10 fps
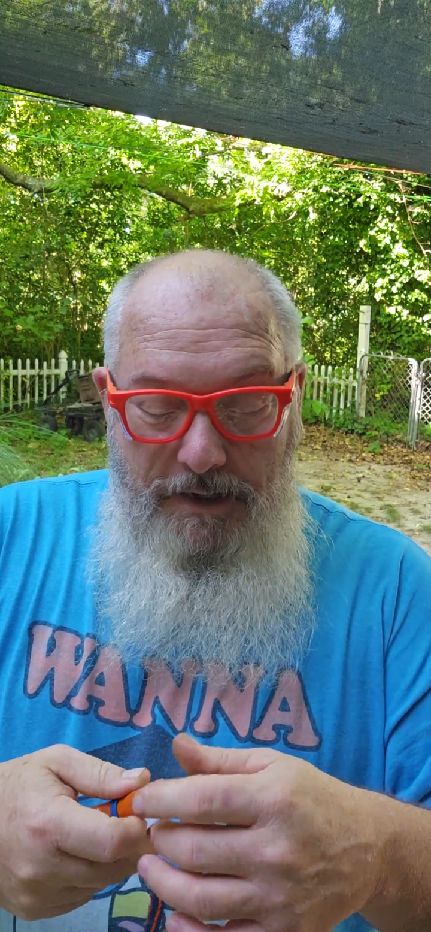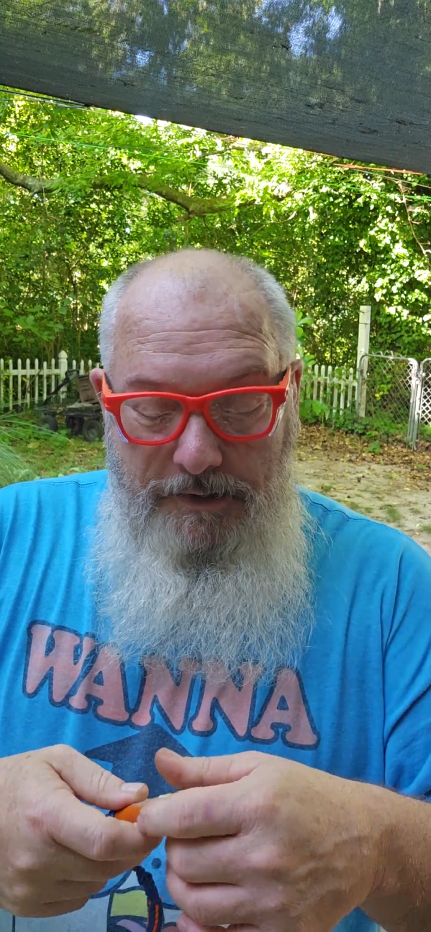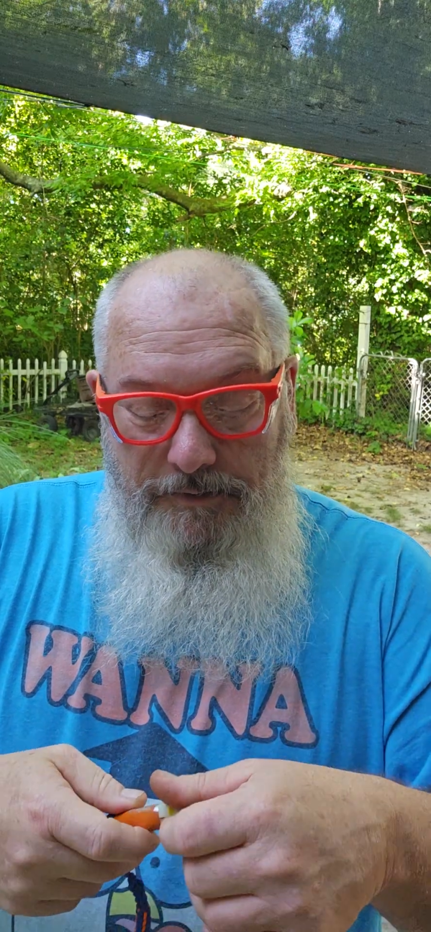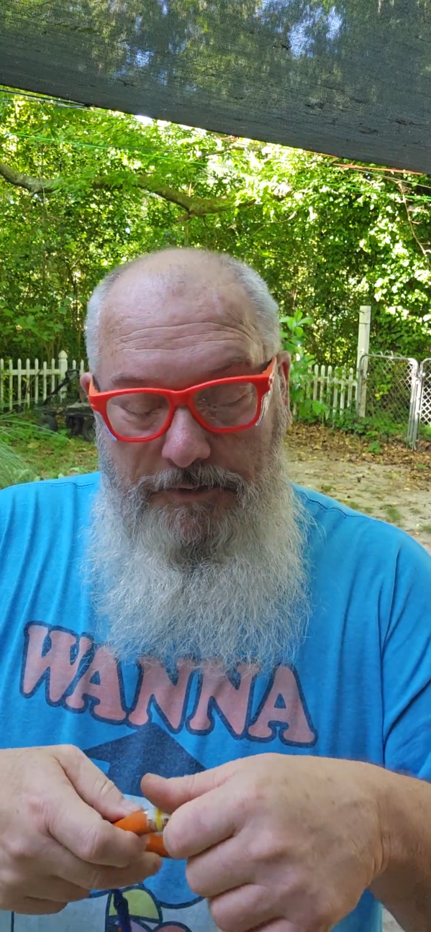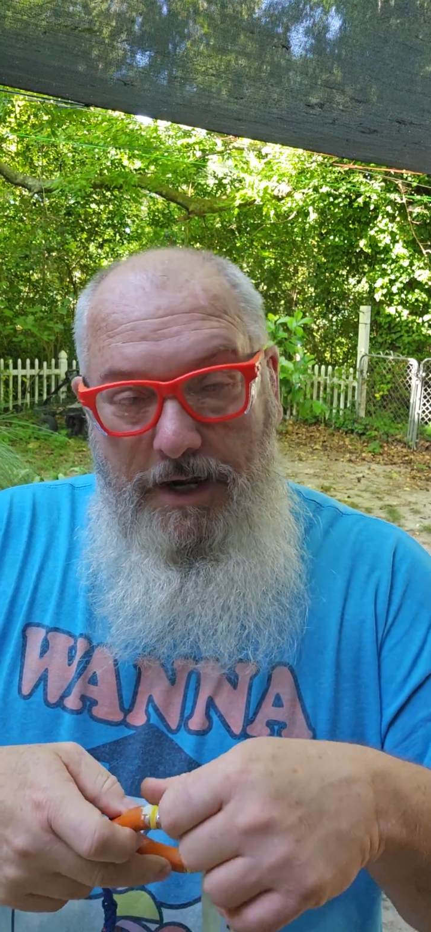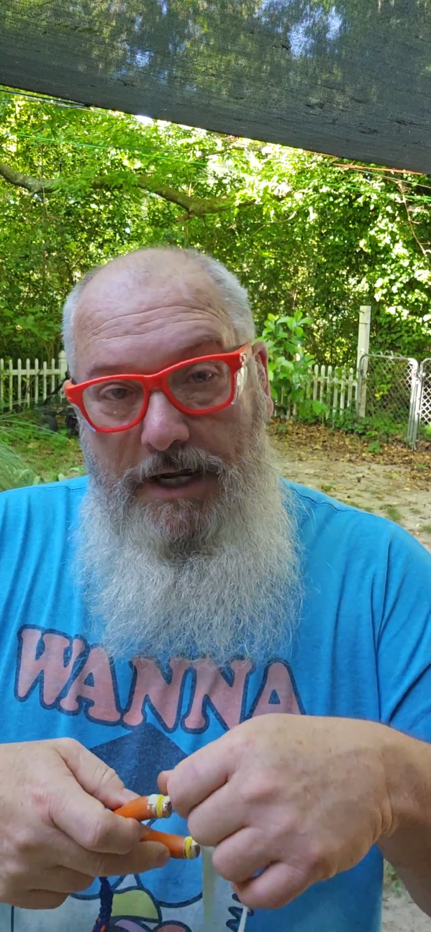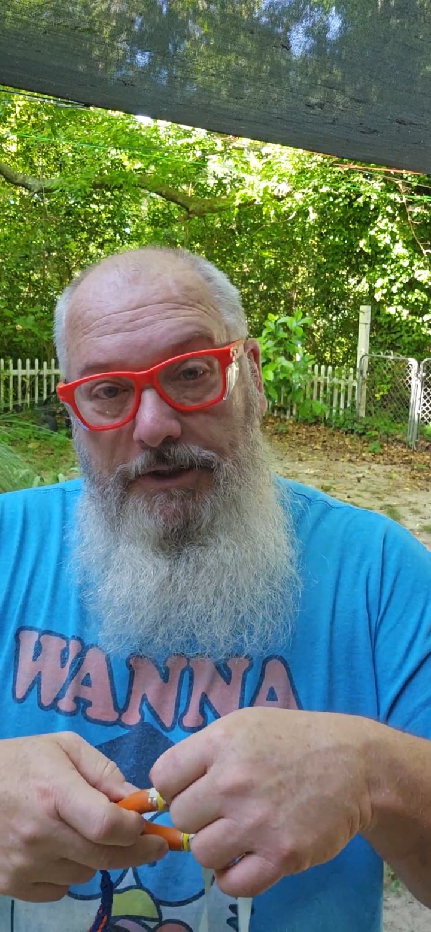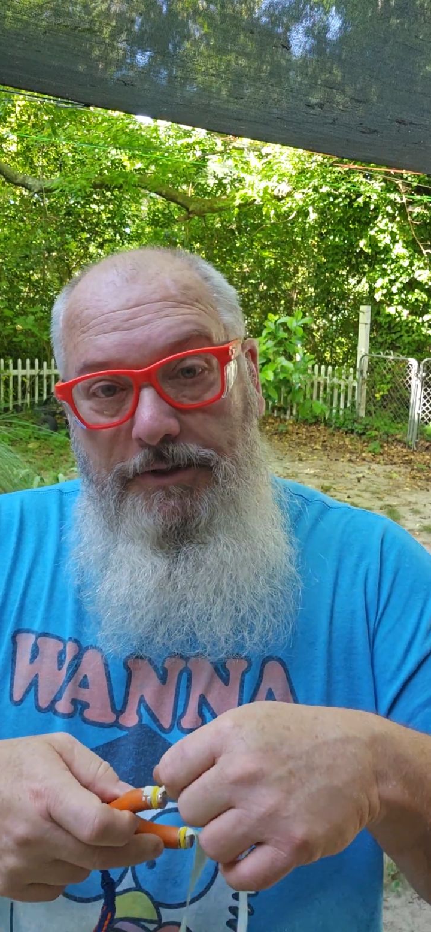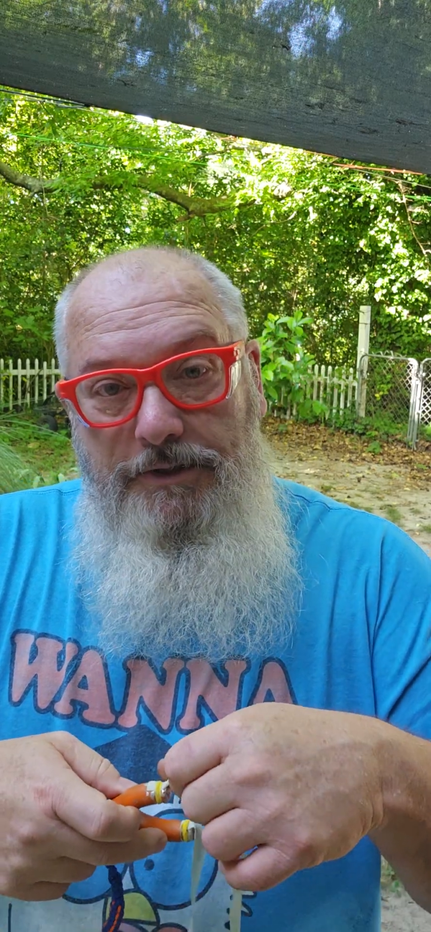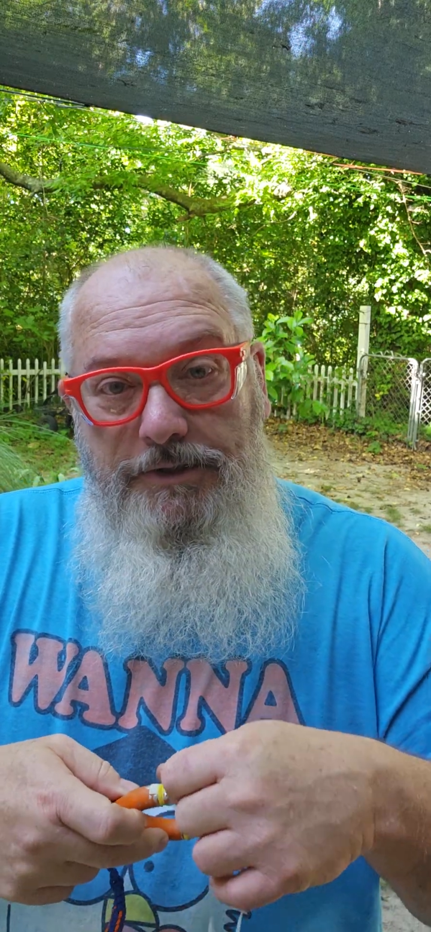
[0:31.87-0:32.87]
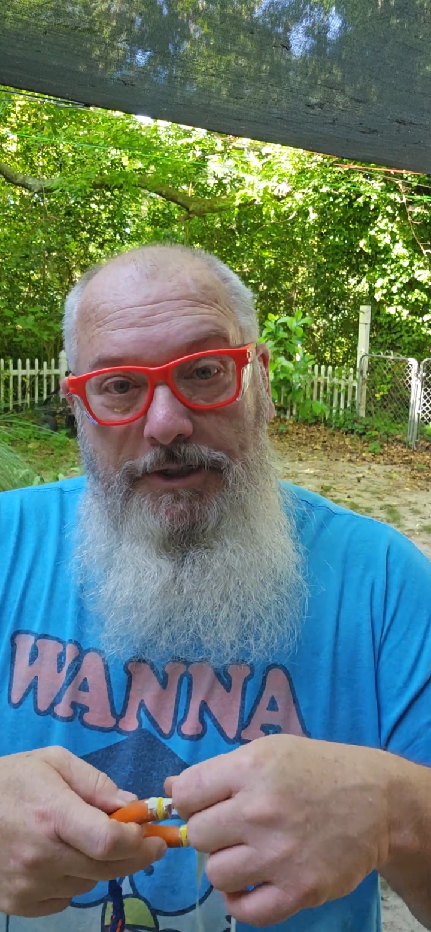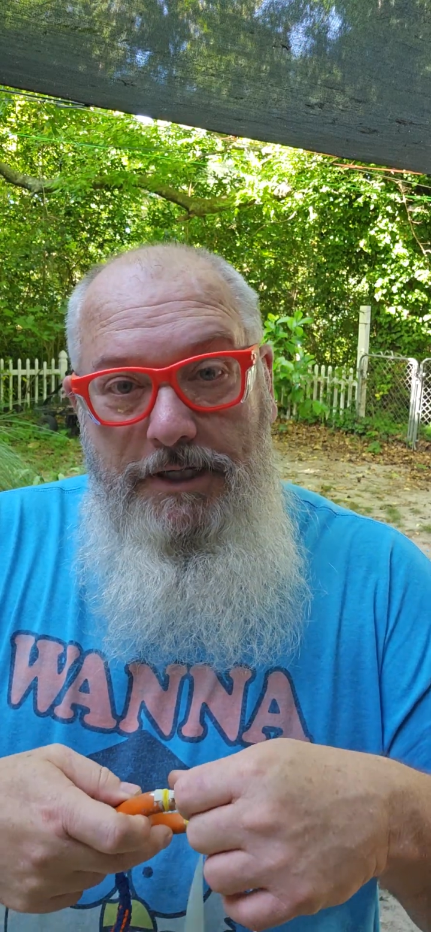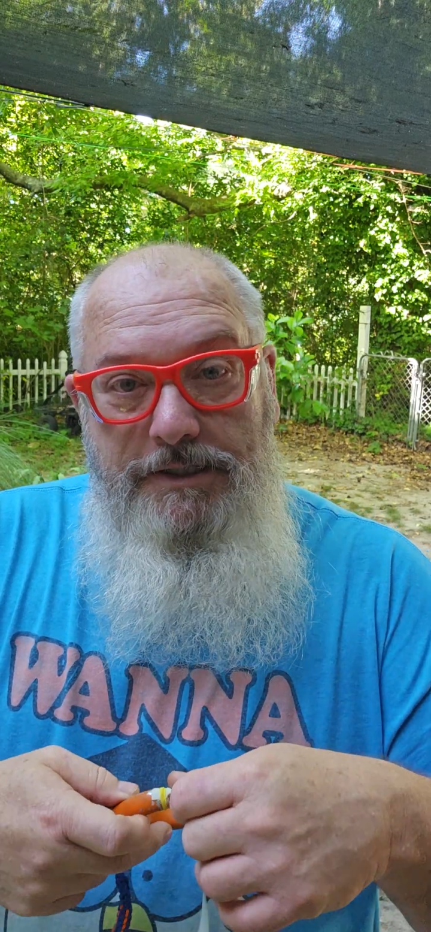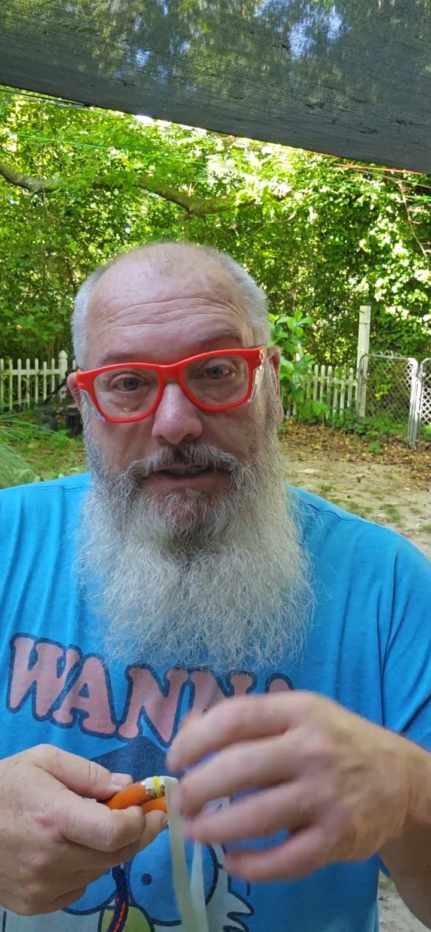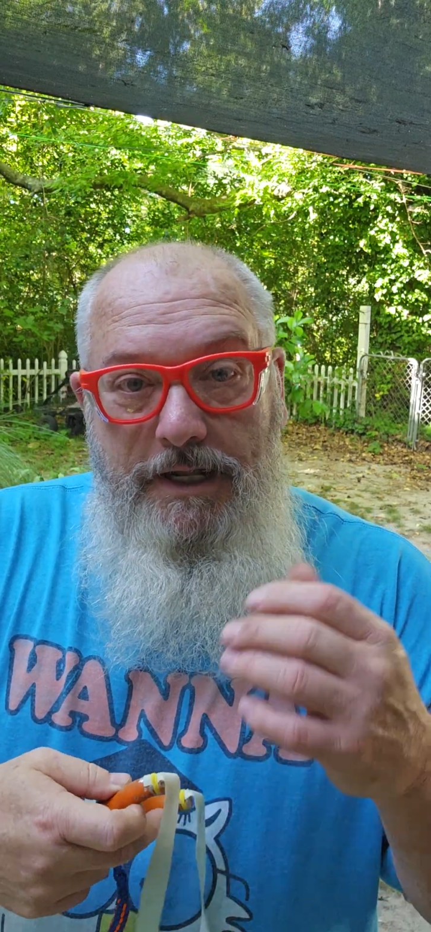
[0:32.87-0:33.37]
you're trying to
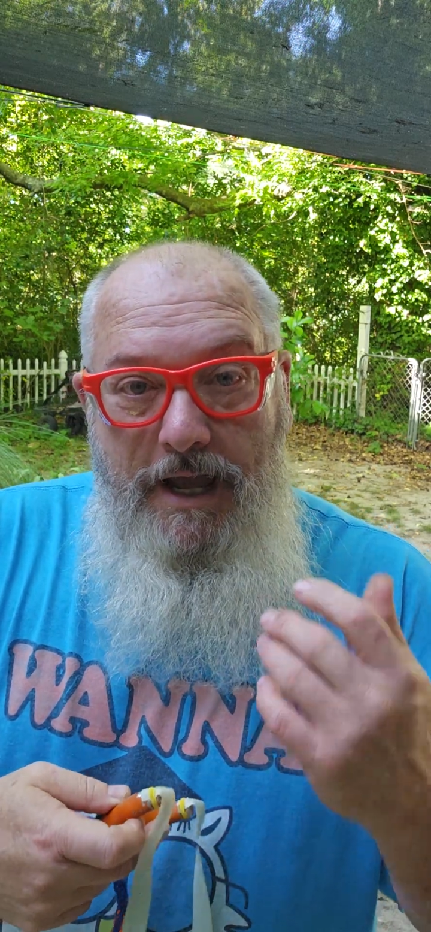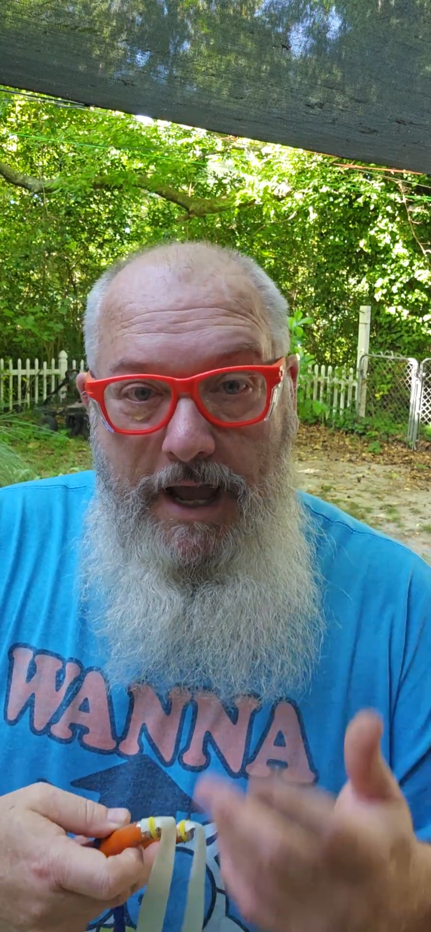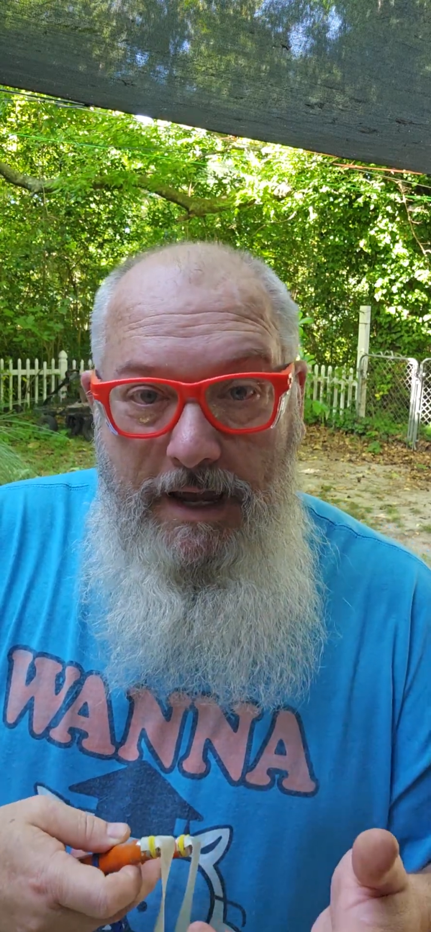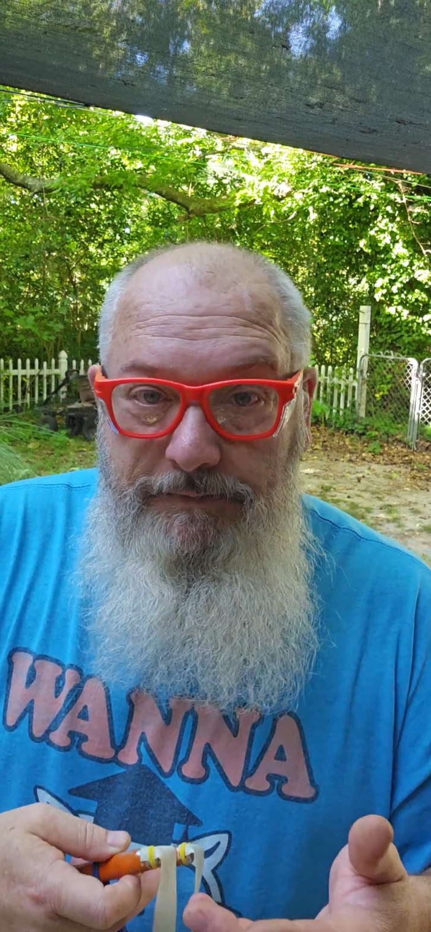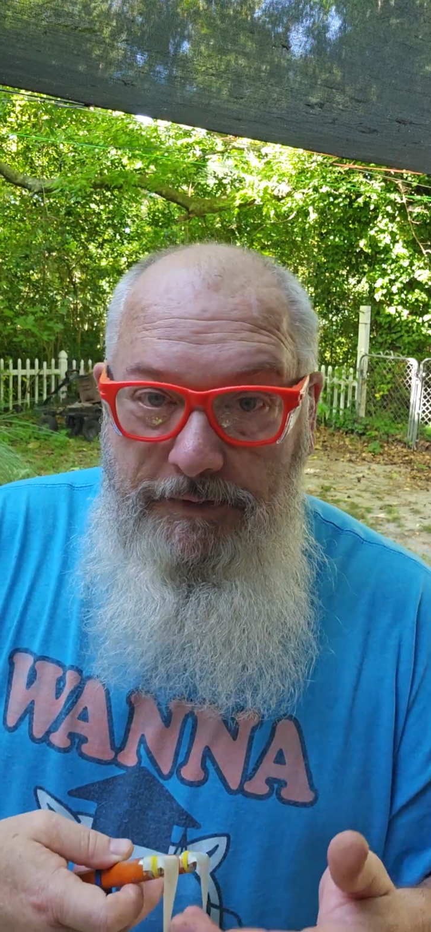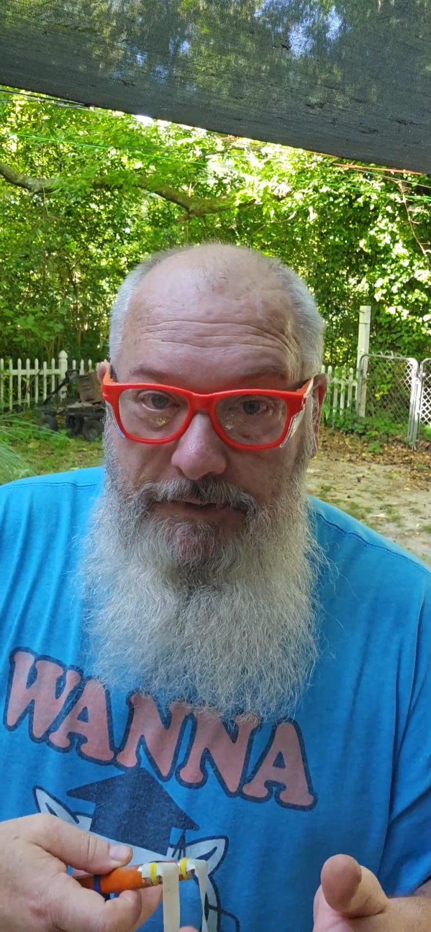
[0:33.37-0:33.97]
adjust it after the